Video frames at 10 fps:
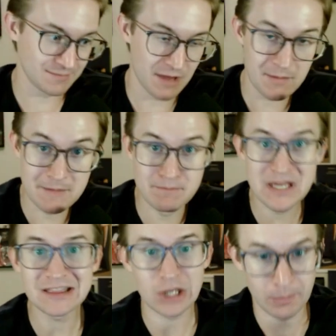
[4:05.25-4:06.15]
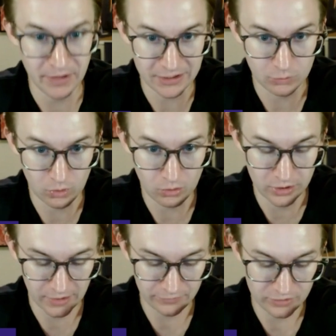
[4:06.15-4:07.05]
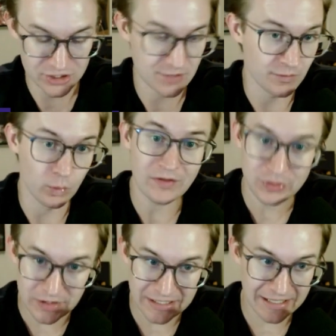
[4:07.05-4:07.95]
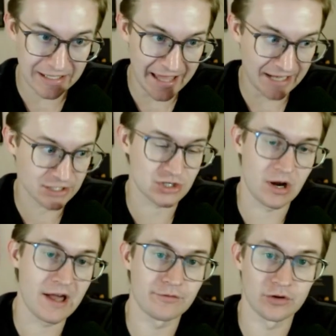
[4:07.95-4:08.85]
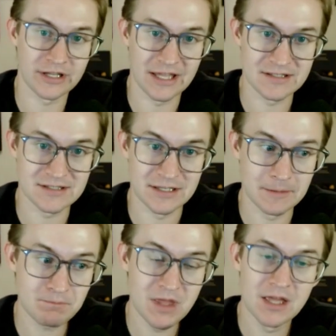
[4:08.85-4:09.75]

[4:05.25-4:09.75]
maybe beat their pick and roll coverage, even with the extra effort against him,